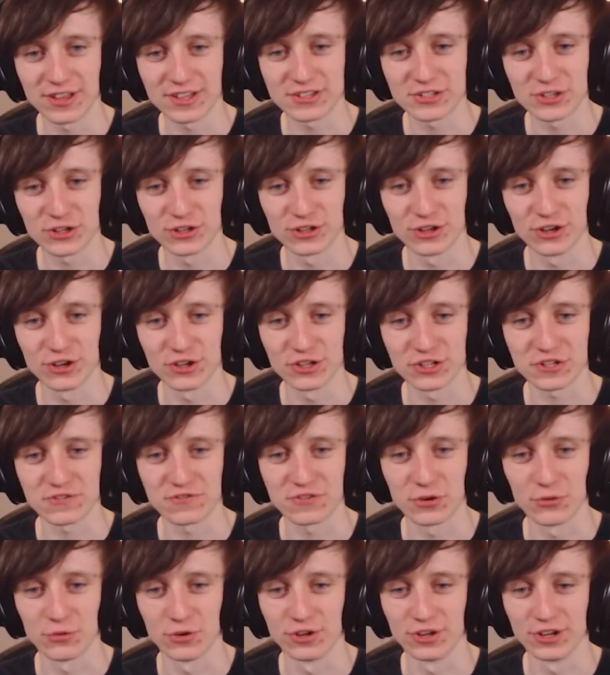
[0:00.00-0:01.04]
that's all yours
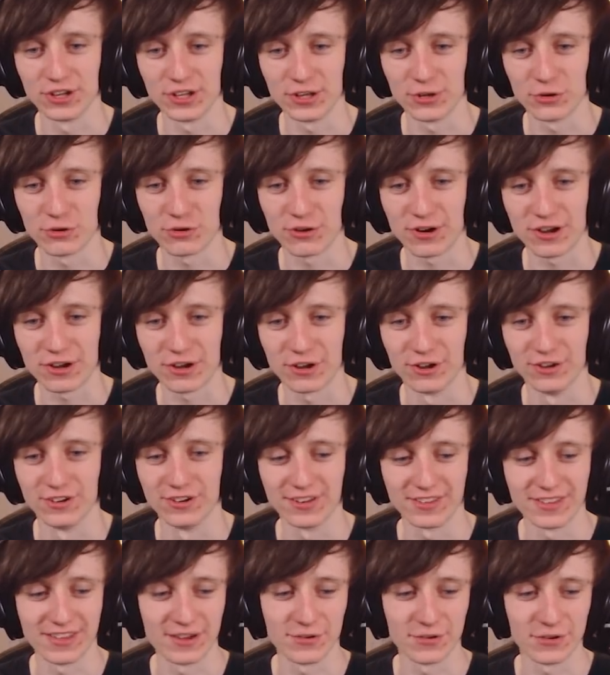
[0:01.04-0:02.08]
if you want it. You crack
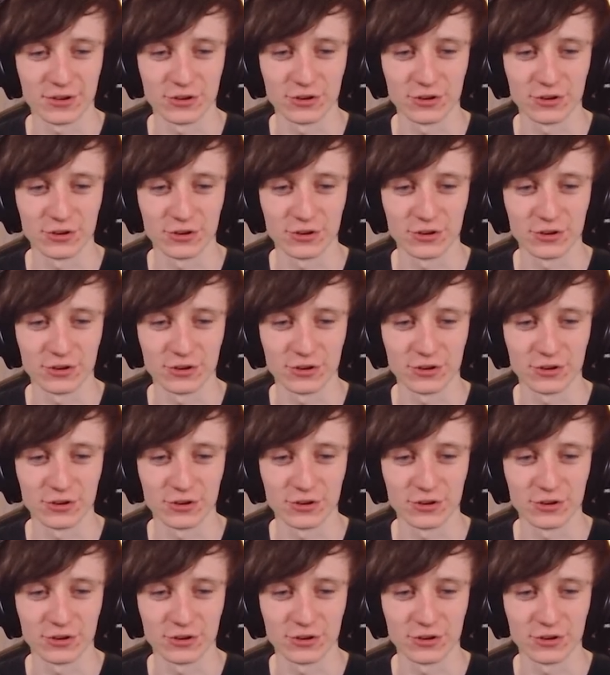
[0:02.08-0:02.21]
on. There we